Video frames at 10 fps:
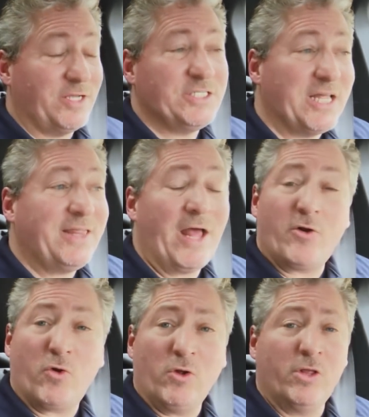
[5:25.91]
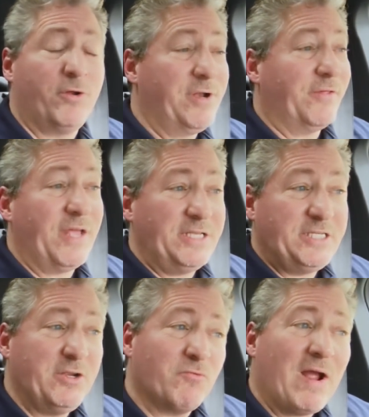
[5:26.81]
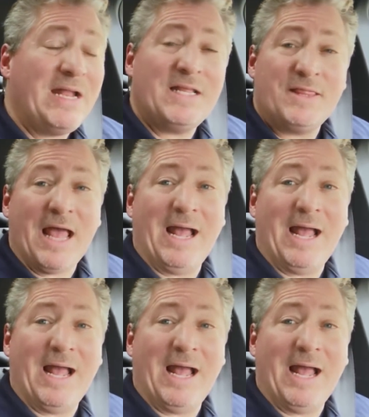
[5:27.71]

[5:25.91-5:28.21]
I said that earlier. Now, they derated